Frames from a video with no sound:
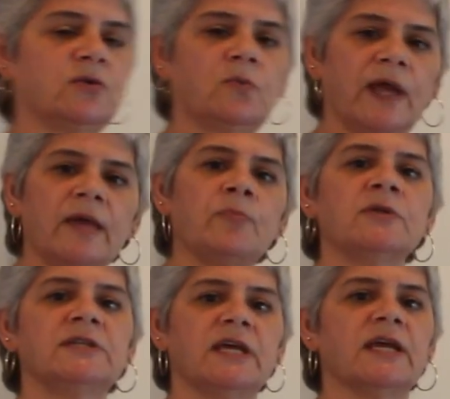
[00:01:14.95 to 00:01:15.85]
The way it
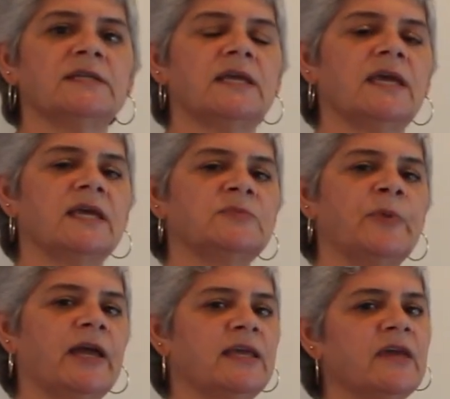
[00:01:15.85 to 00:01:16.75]
predicts is
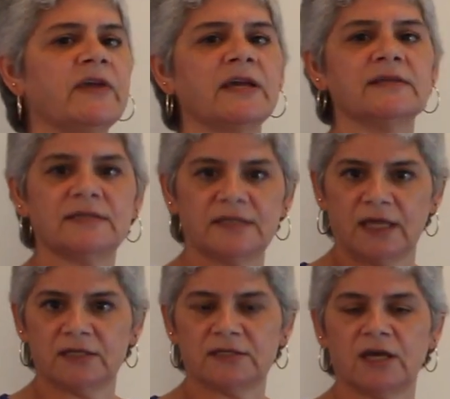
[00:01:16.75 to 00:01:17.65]
by giving a
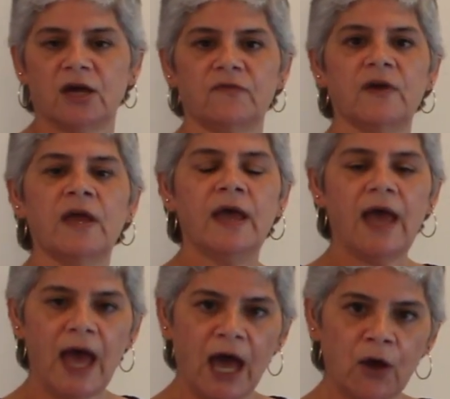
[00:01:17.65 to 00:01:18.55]
sense of
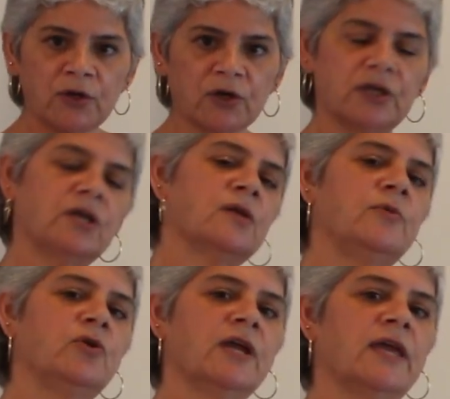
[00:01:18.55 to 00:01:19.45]
how you're going to
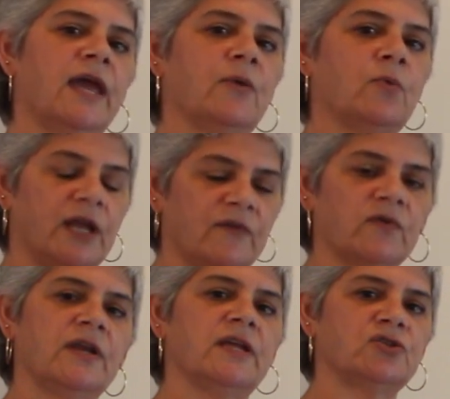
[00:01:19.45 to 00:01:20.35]
communicate
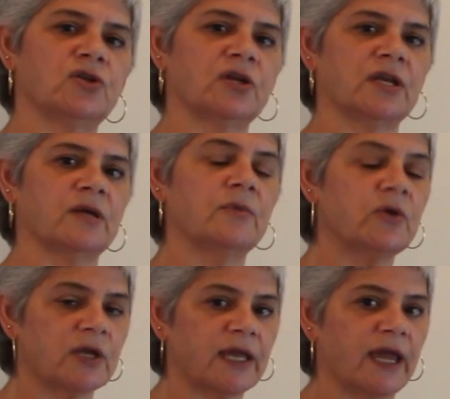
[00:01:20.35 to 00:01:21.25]
whatever it is you're going to
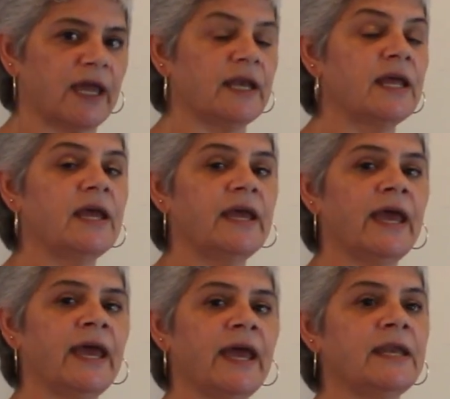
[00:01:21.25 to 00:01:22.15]
communicate,
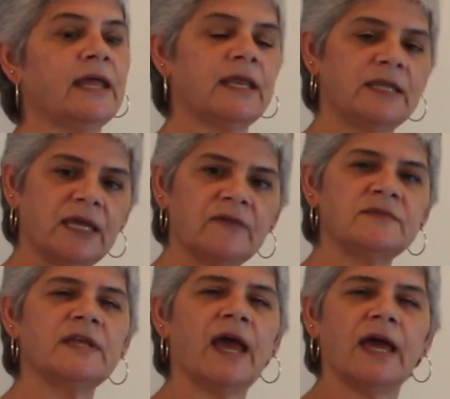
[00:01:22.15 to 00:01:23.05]
and it
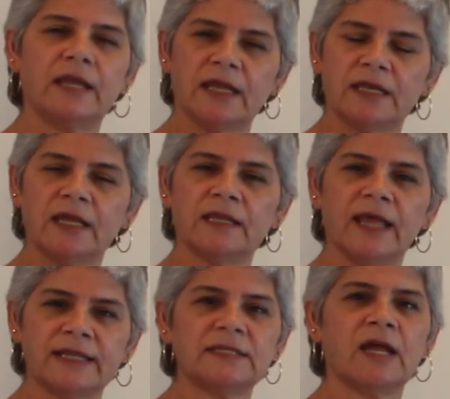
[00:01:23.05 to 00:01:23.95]
gives that, it
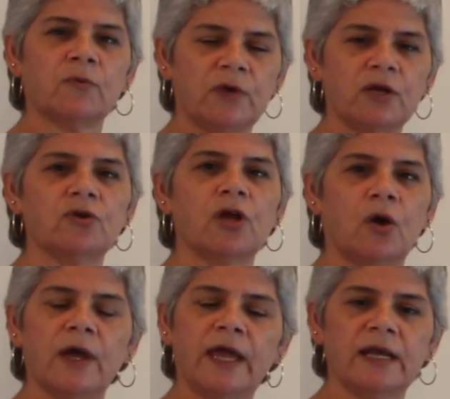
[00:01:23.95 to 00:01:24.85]
lets that reader
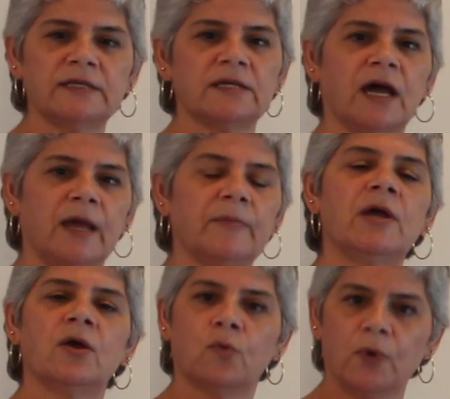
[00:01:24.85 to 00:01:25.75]
know ahead of time
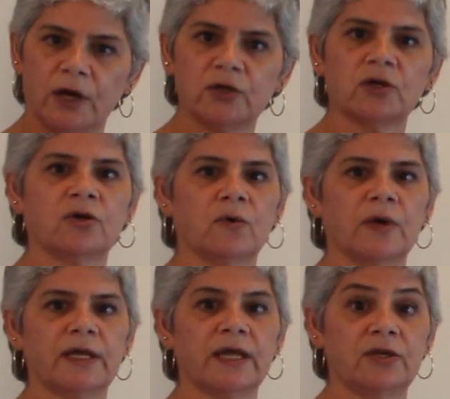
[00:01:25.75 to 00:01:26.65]
where you're
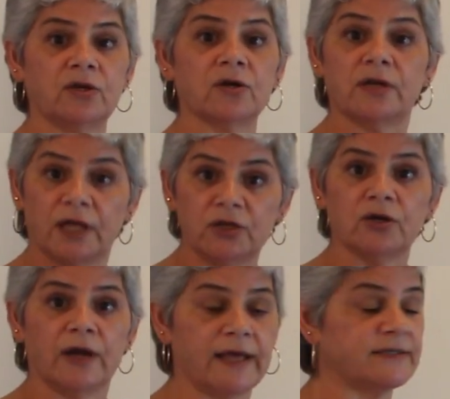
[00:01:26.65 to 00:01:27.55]
going in
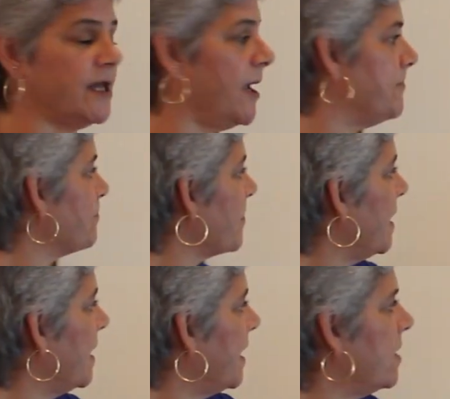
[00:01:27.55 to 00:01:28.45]
your essay.
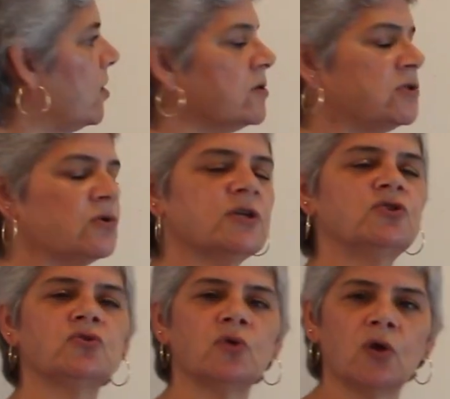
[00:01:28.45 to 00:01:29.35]
It also
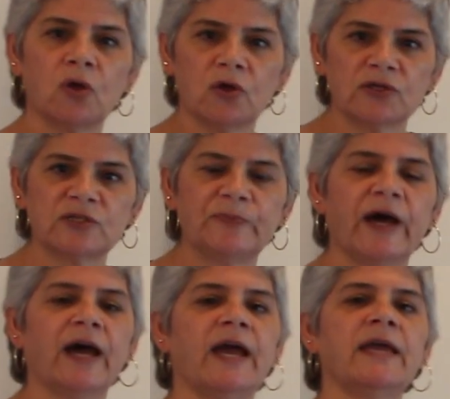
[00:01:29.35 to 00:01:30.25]
controls
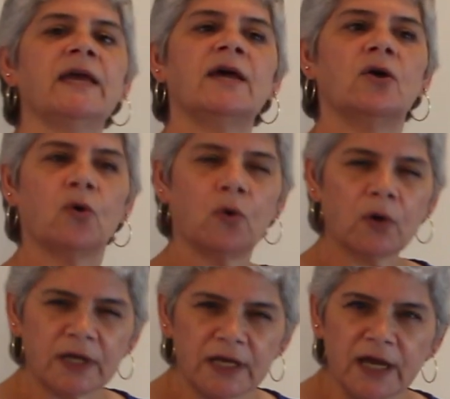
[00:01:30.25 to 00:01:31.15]
by
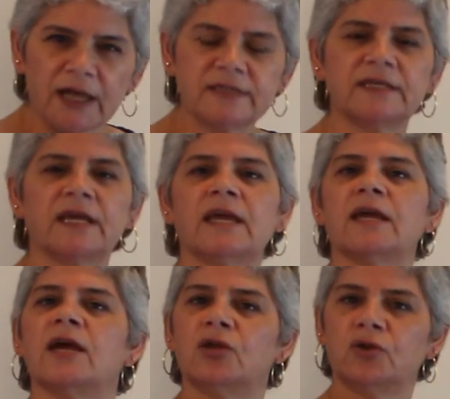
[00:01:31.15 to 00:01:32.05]

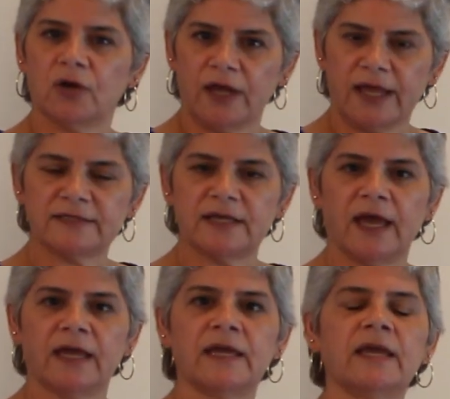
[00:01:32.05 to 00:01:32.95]
organizing your
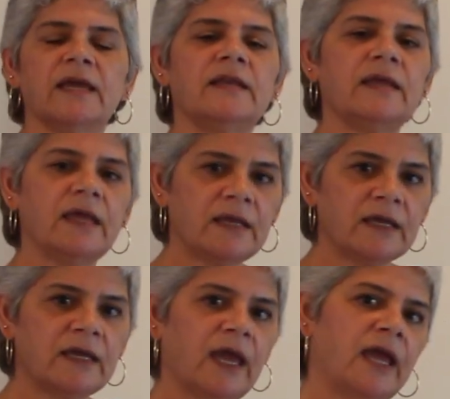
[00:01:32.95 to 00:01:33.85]
essay. It
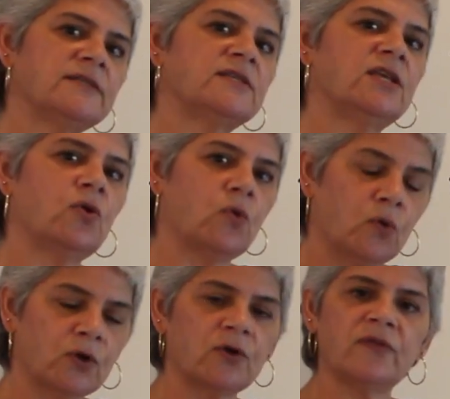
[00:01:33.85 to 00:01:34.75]
indicates the
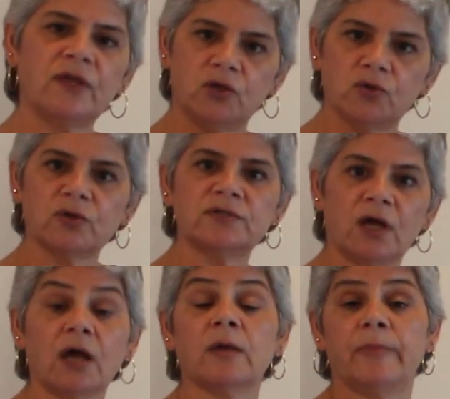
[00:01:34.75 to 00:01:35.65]
order that you'll
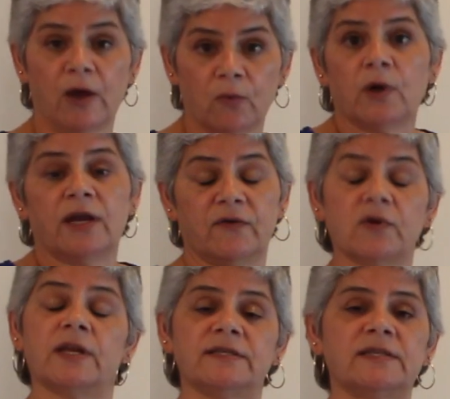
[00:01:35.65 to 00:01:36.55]
talk about
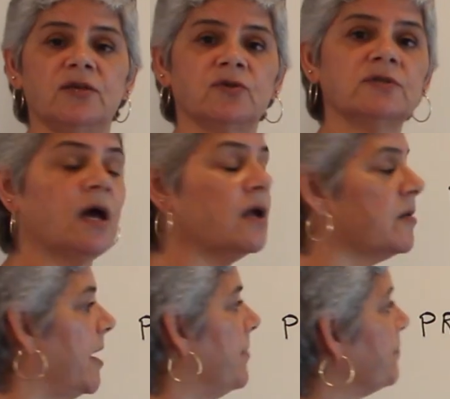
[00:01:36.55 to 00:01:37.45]
whatever it is that you'll talk
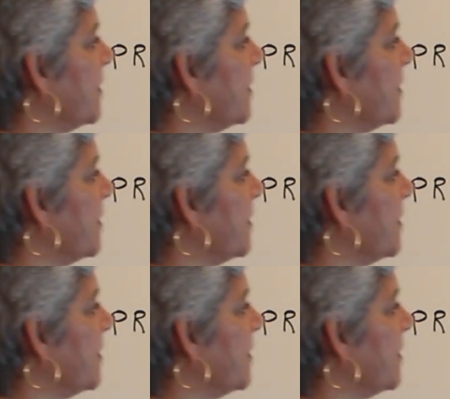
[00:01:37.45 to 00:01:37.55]
about.